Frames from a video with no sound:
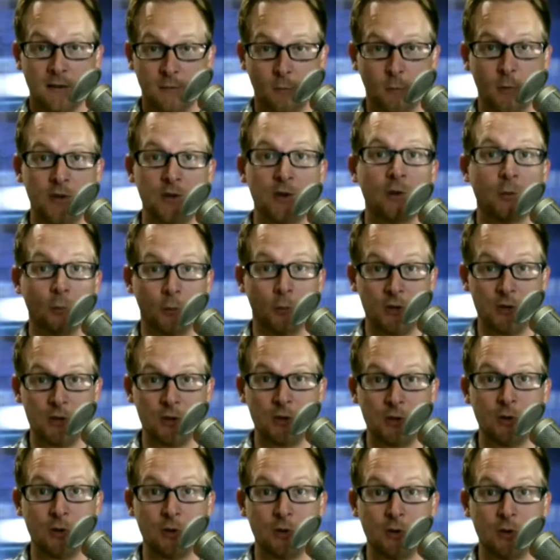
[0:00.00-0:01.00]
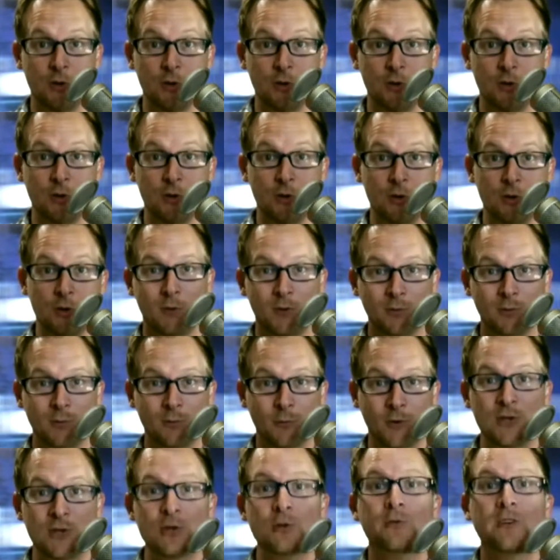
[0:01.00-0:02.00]
when you're when you're off cable,
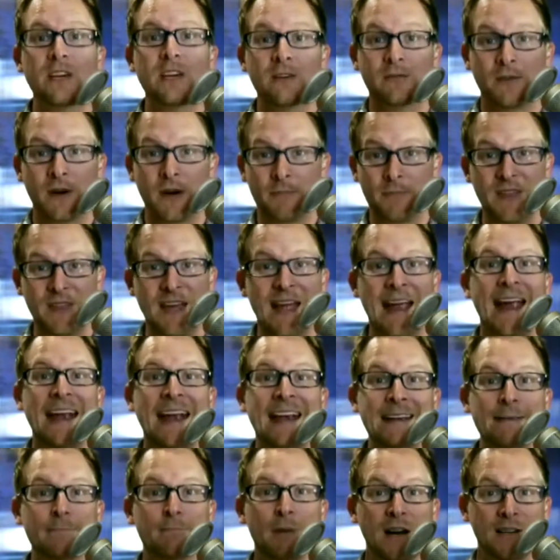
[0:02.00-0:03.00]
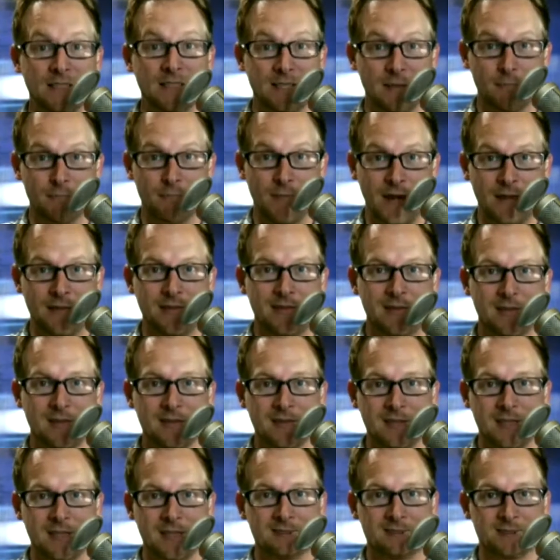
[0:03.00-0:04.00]
when you give up that eighty bucks a month to
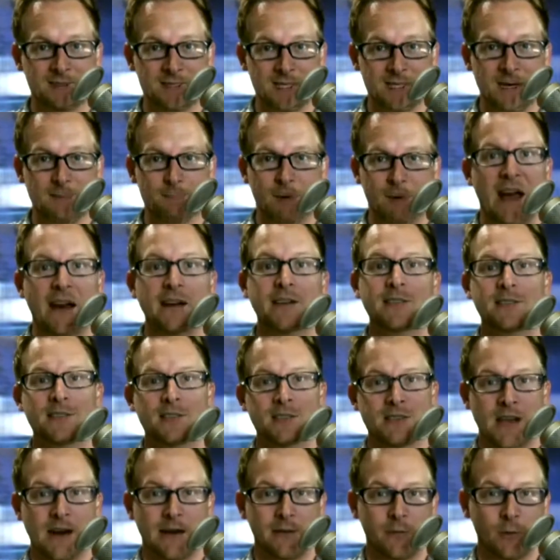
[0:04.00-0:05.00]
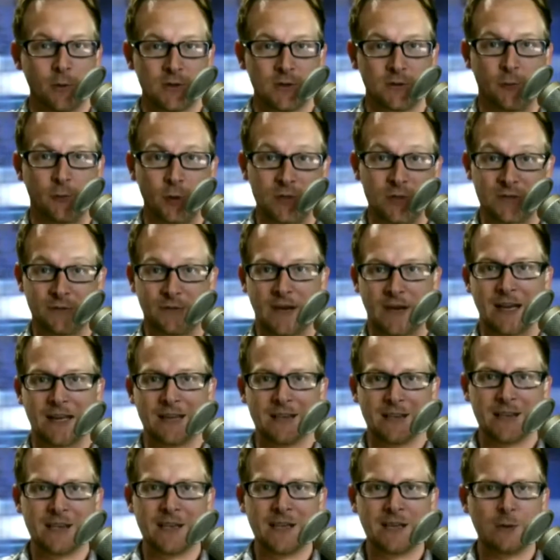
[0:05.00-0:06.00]
get the same packages that everyone's force fed,